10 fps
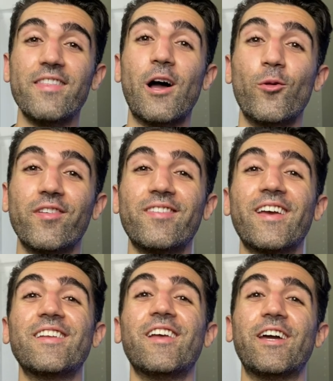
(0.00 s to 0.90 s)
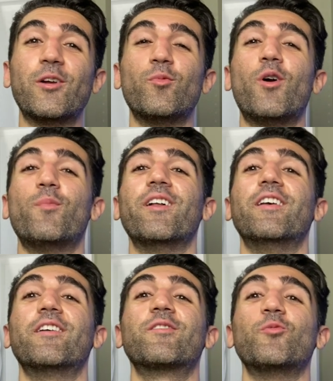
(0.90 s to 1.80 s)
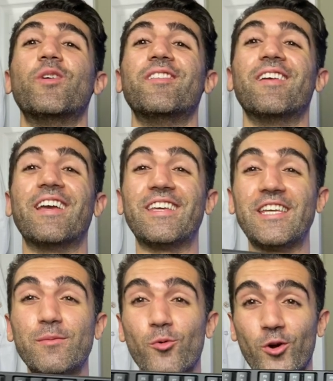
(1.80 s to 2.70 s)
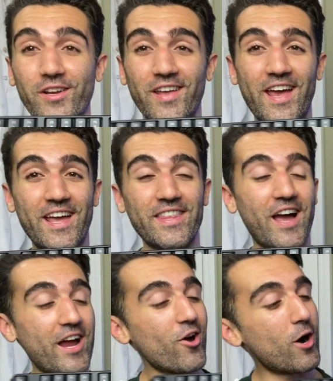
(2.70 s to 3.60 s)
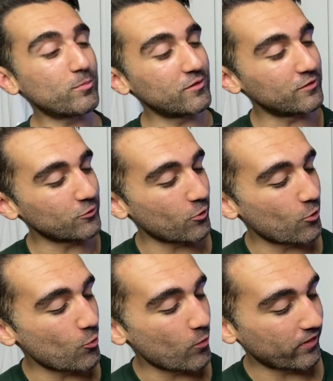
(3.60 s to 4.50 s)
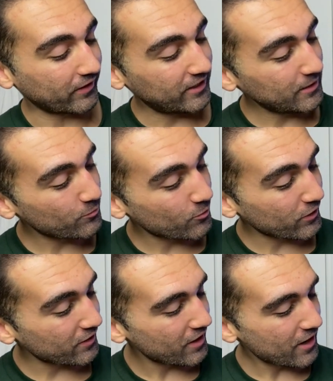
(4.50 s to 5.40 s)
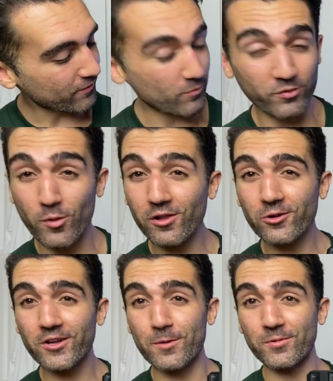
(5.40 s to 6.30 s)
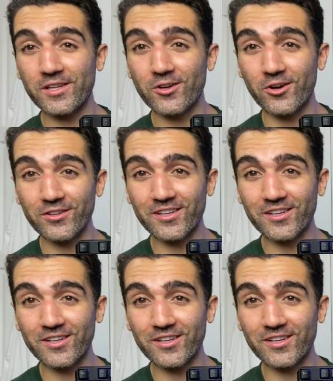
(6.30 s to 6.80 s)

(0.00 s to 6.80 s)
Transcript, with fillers: Now, the second item on my list was a keyboard, and I opted to go with a keyboard from a small little company called